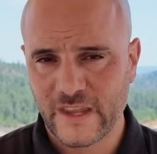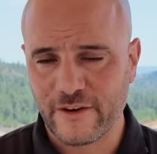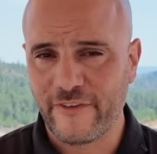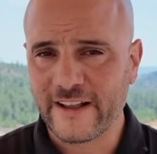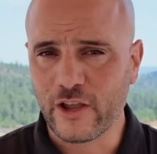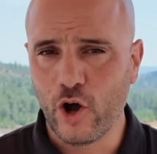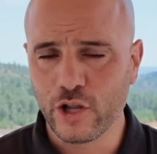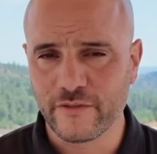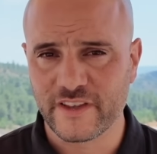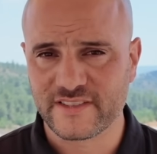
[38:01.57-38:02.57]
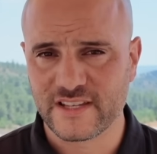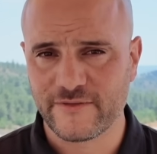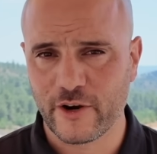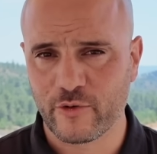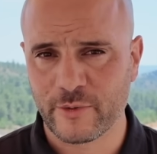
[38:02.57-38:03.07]
In fact, all of this
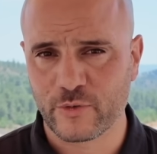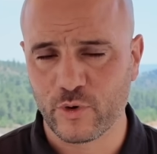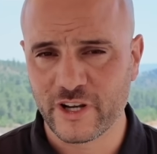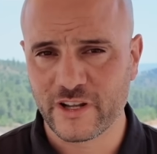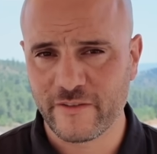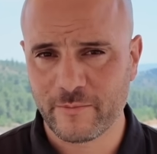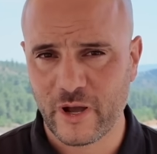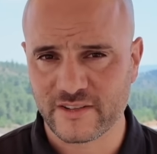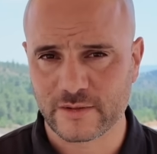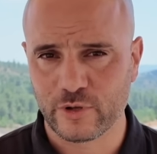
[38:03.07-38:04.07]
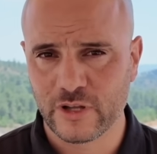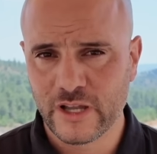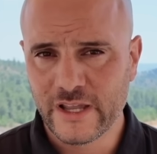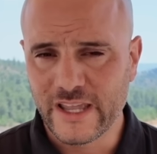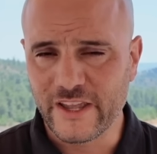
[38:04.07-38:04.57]
ceasefire agreement wouldn't have been possible
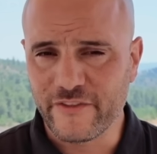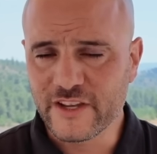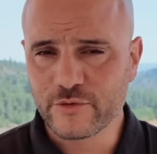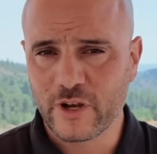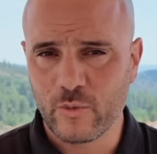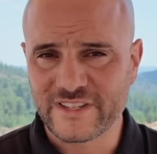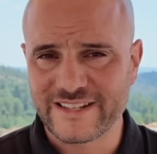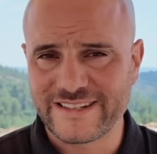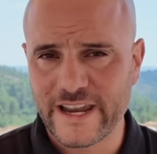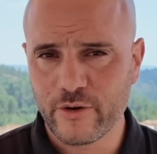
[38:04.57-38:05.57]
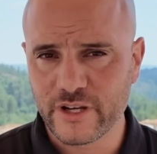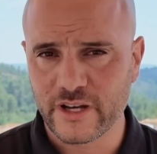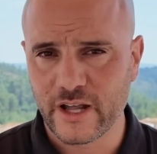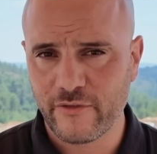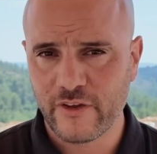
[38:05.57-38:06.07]
if Israel wasn't daring
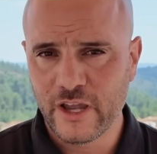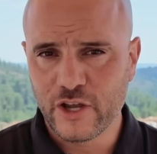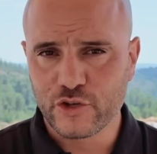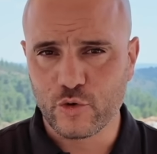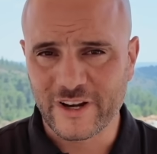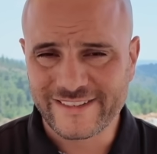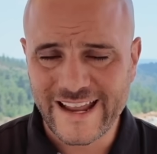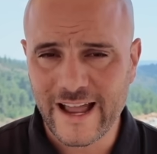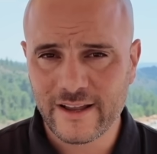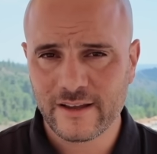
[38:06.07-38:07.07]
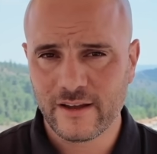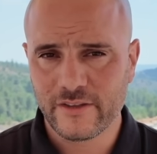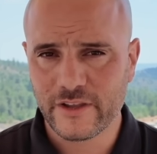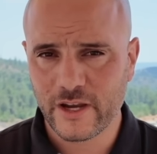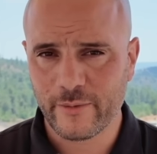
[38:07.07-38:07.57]
enough to attack
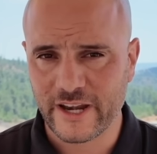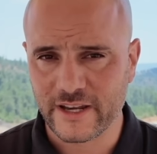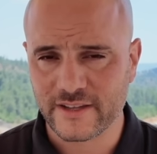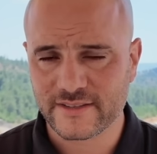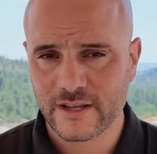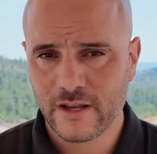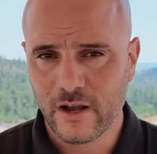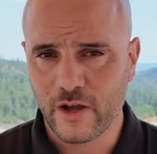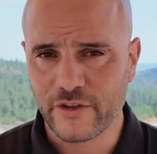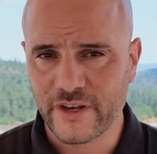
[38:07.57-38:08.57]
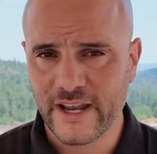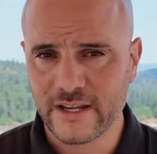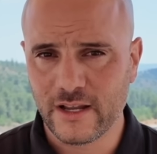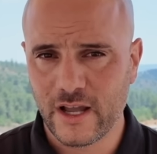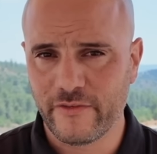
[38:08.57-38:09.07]
the Iranians on the
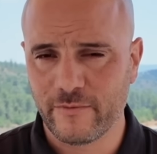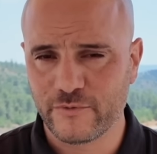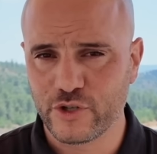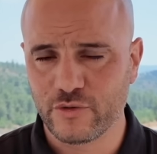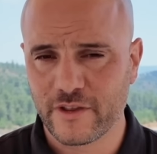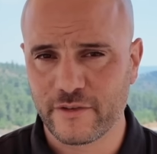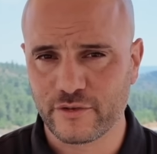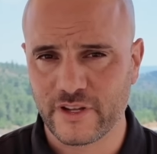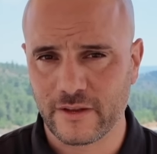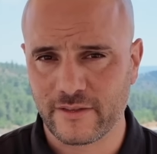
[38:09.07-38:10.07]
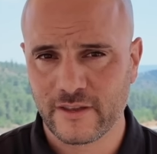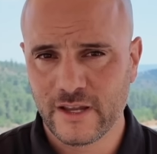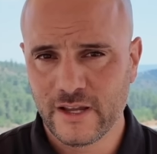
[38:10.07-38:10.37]
night of June the 13th.